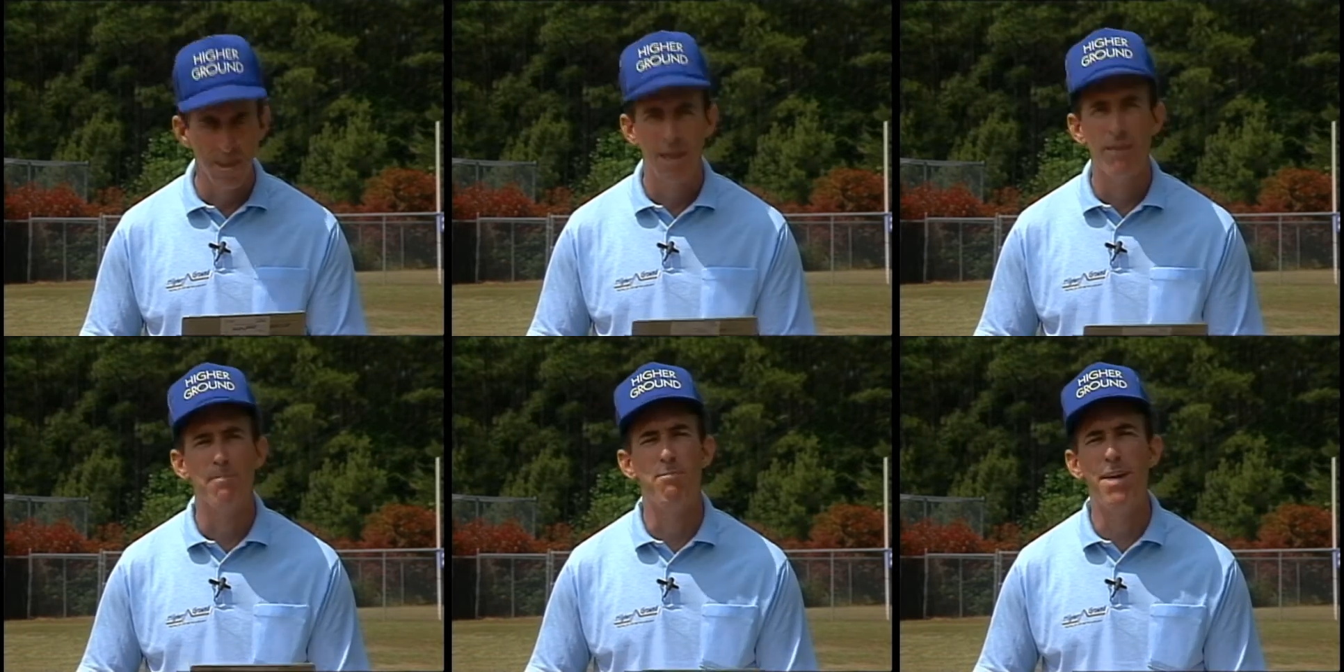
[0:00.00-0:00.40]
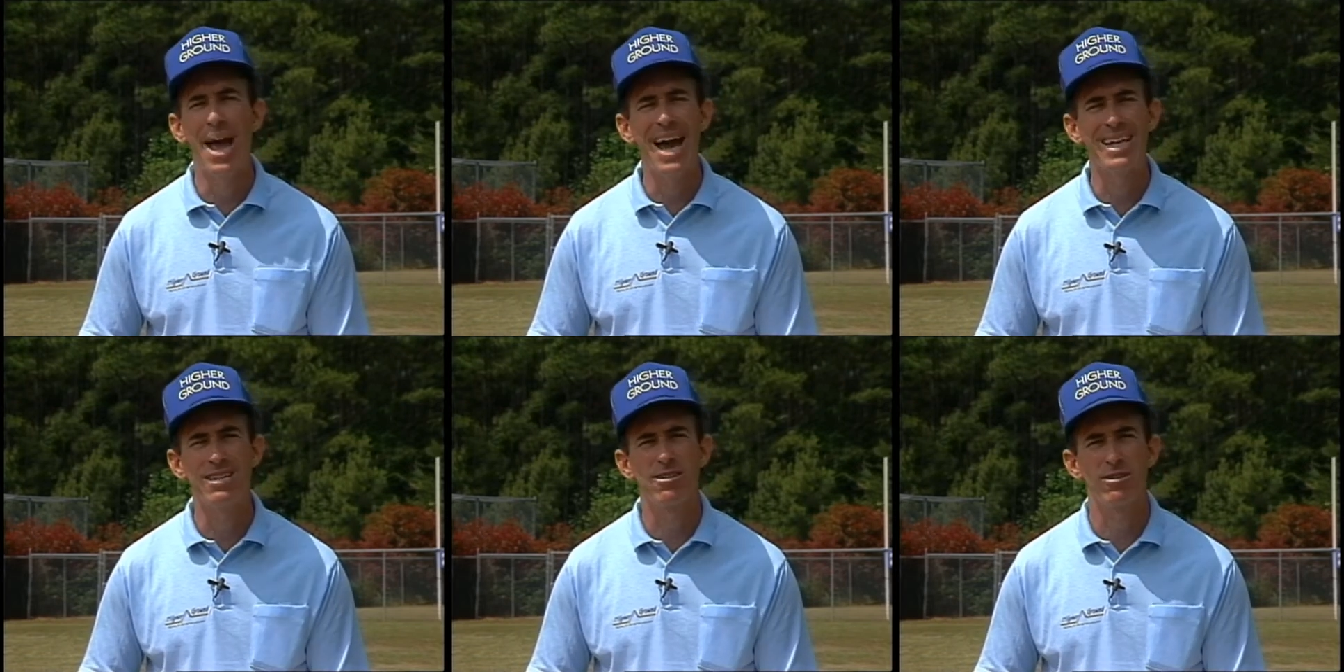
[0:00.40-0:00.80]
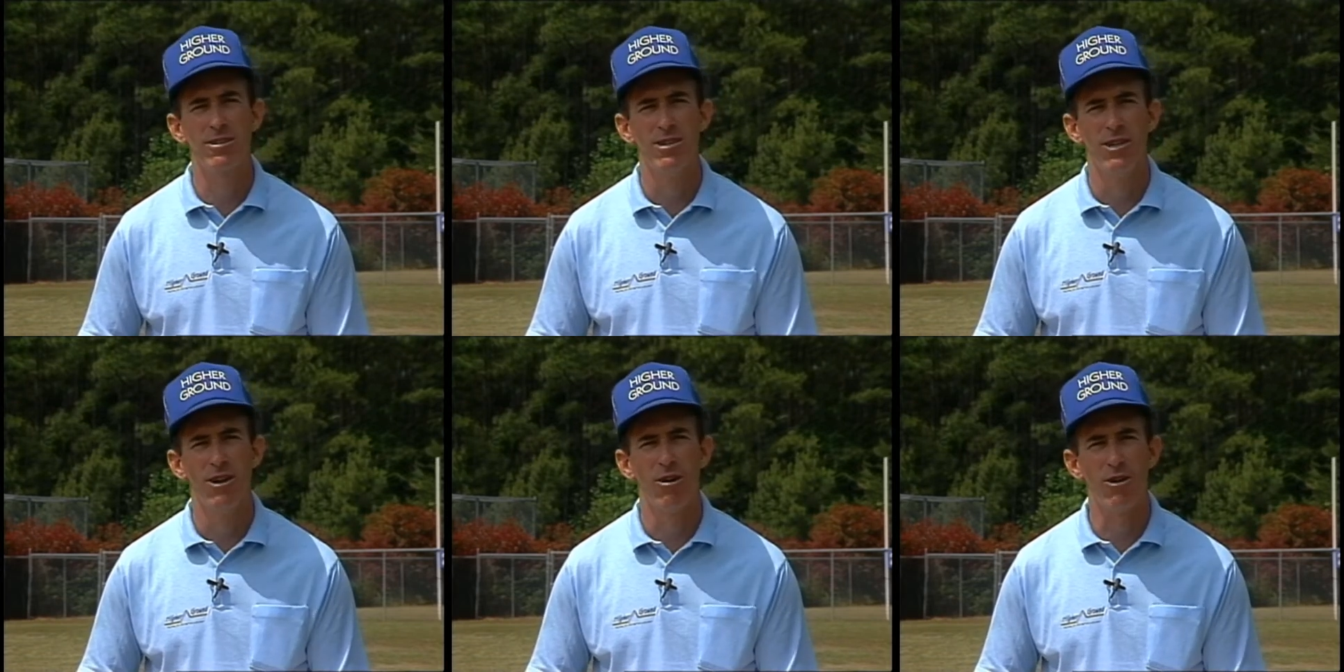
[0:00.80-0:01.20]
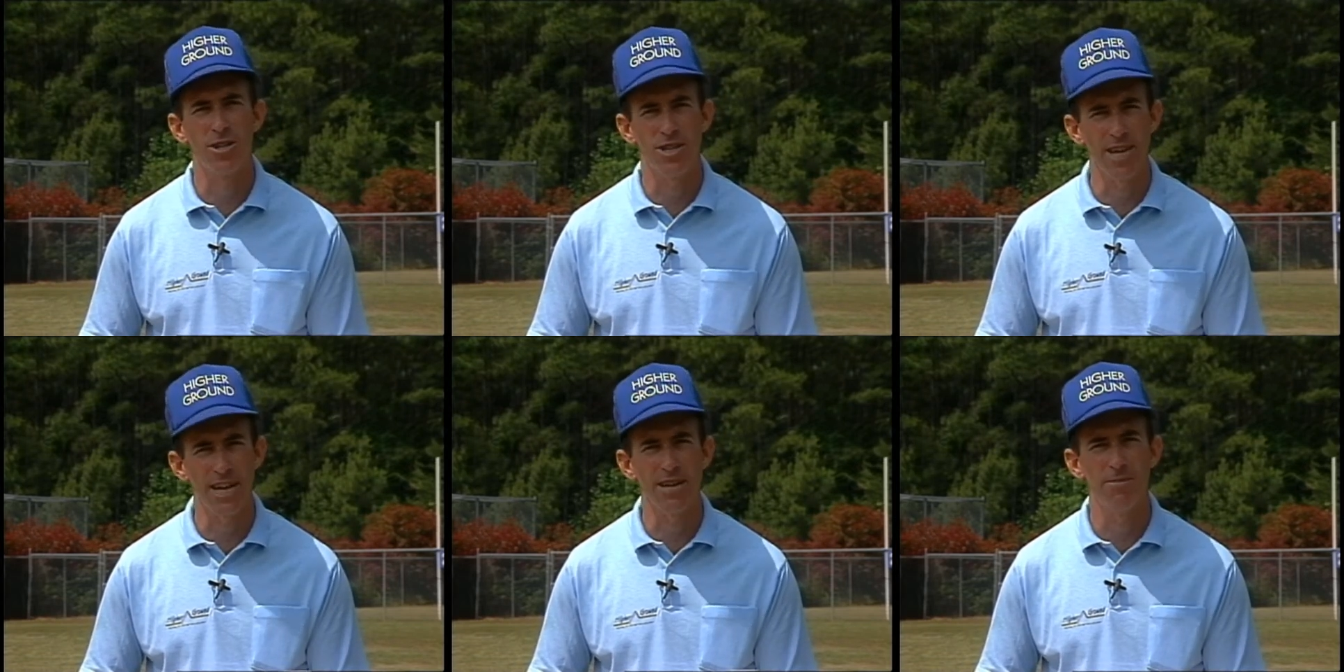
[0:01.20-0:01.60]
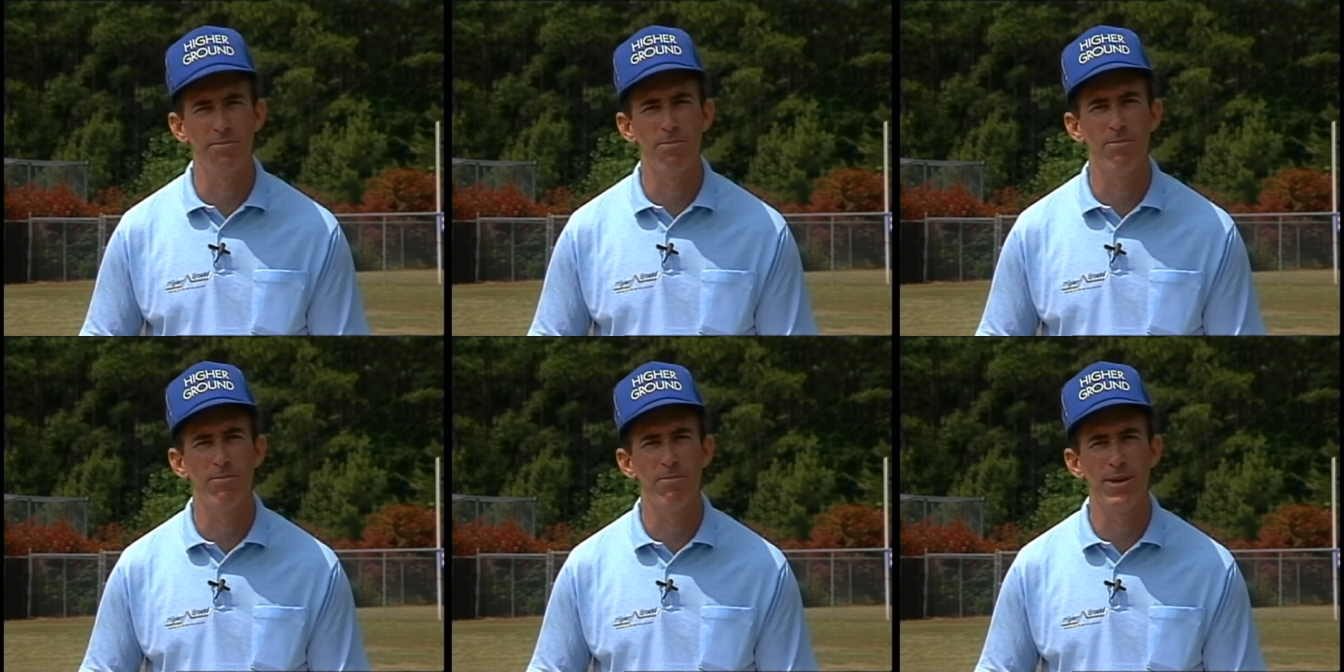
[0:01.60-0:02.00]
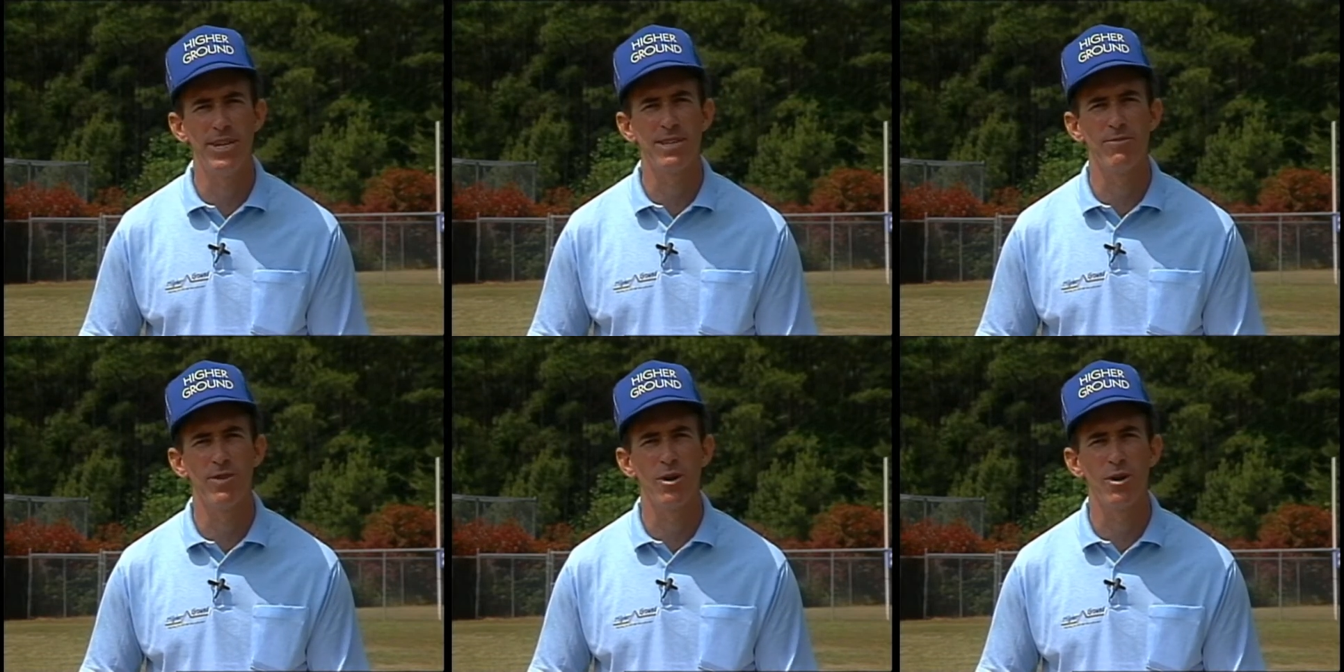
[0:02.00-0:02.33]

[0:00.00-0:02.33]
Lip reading: Bats are a second piece of